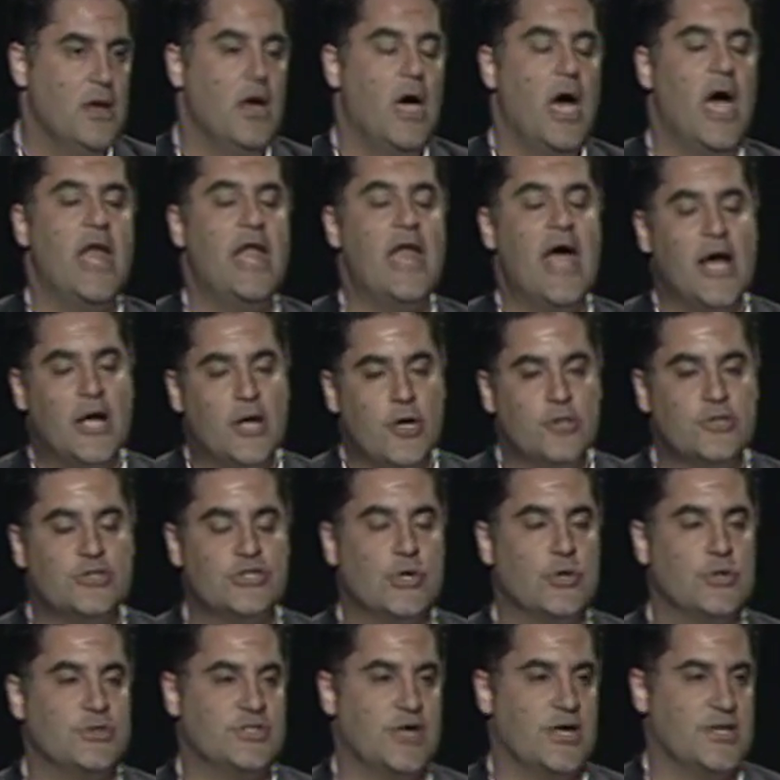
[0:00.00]
And that goes
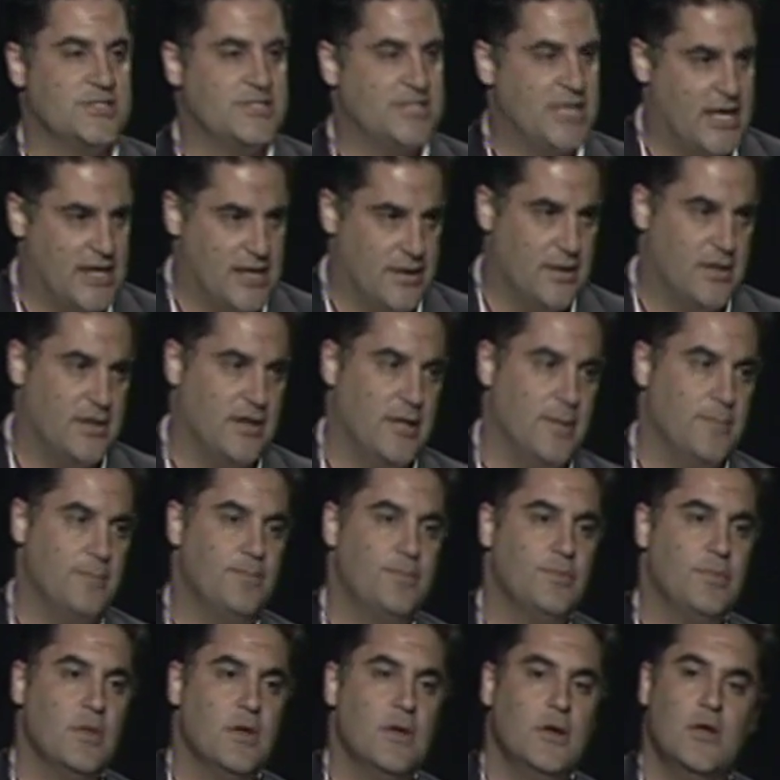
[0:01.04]
towards our second theme.
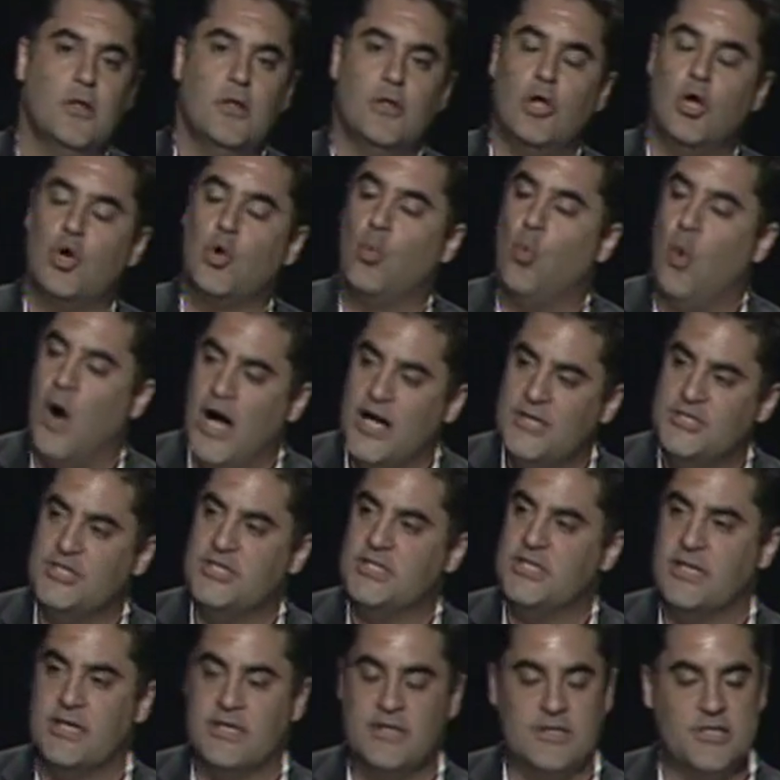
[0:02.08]
Look,
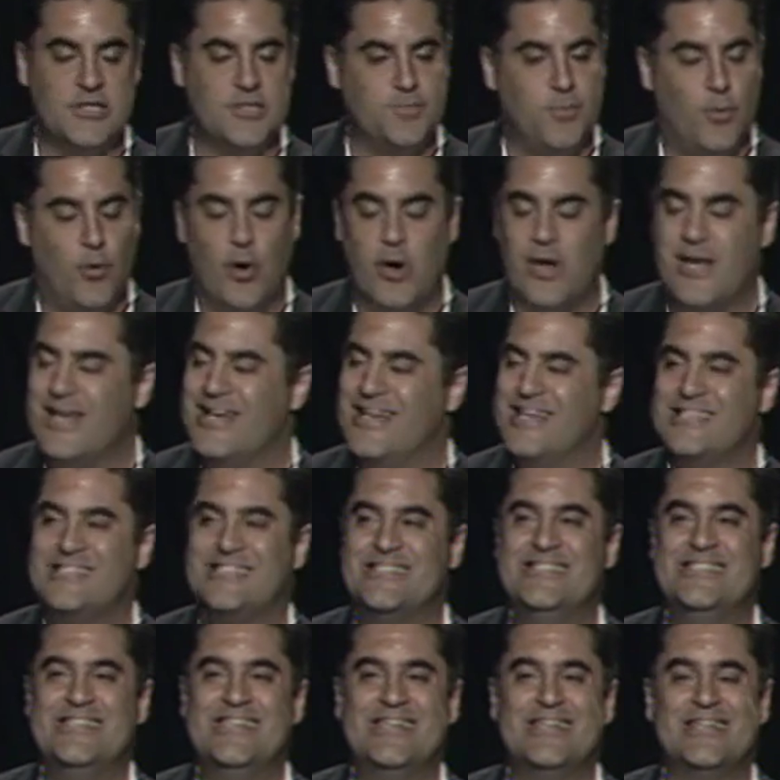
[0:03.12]
Washington at this point is
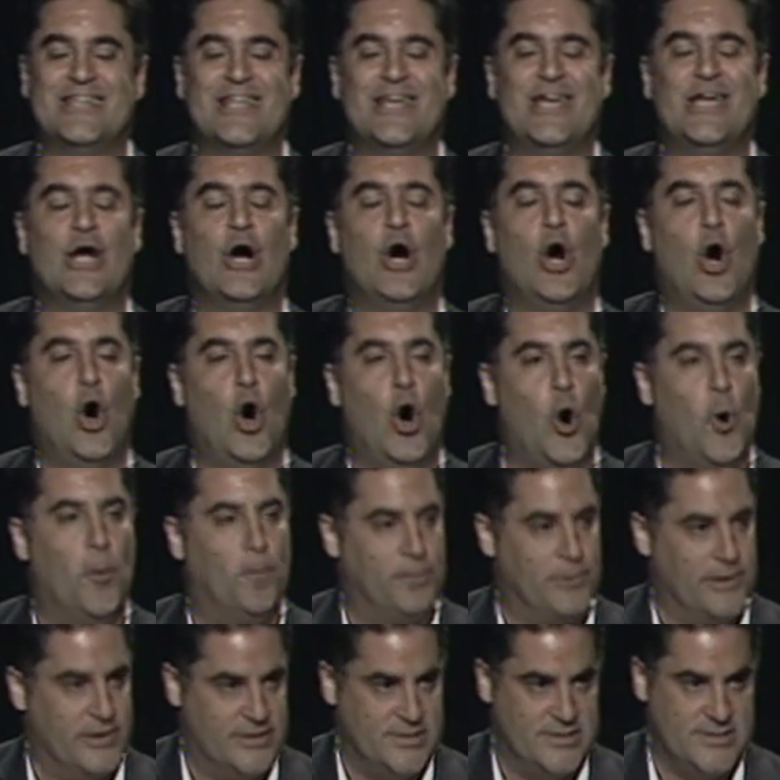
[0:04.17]
nearly
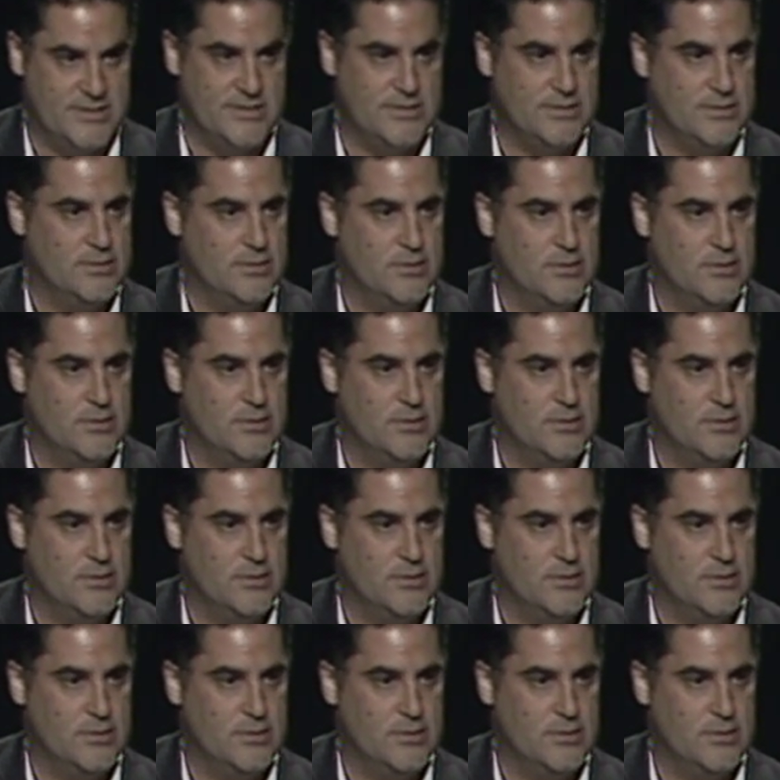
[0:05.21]
hopeless.